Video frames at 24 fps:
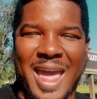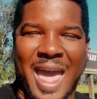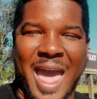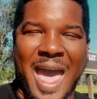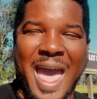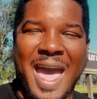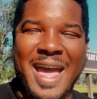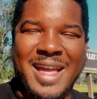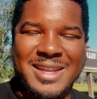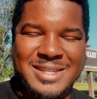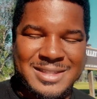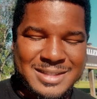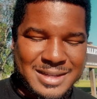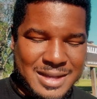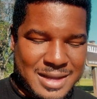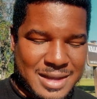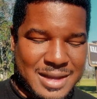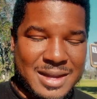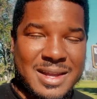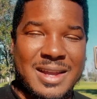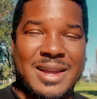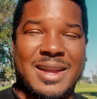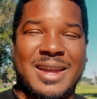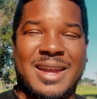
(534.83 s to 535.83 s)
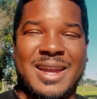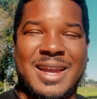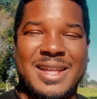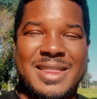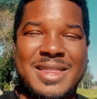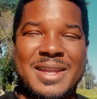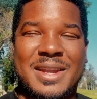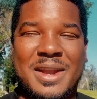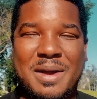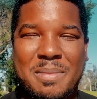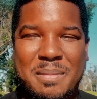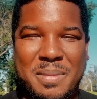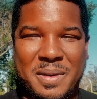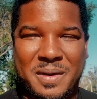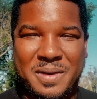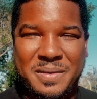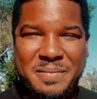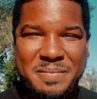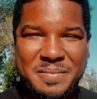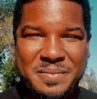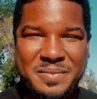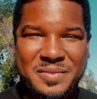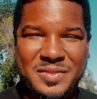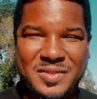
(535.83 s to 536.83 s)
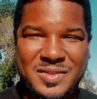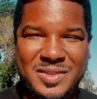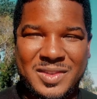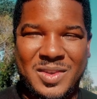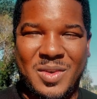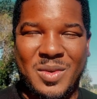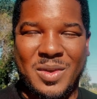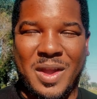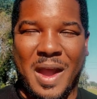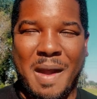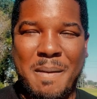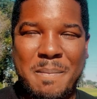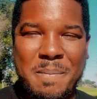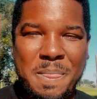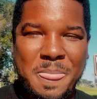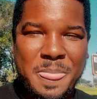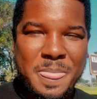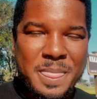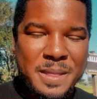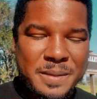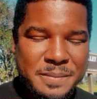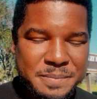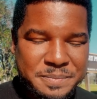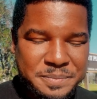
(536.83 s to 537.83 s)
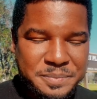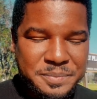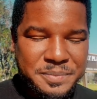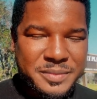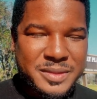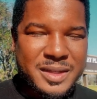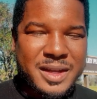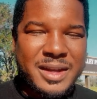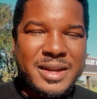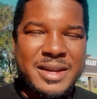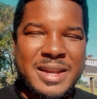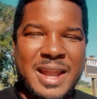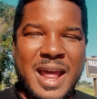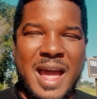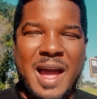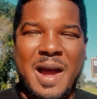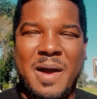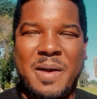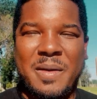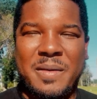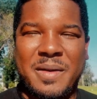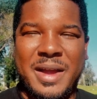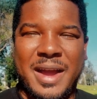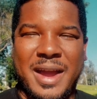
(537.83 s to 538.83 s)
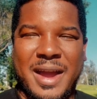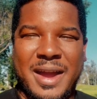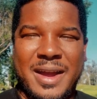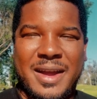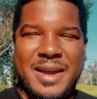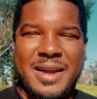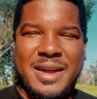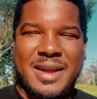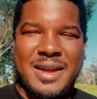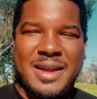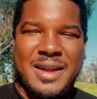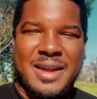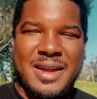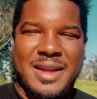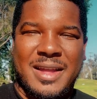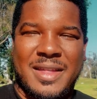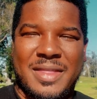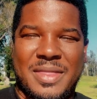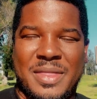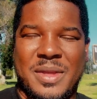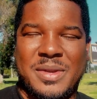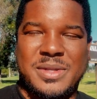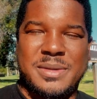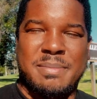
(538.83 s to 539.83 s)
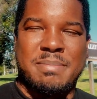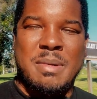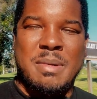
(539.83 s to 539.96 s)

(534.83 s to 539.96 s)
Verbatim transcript: ask, get the number, okay? Now, there's a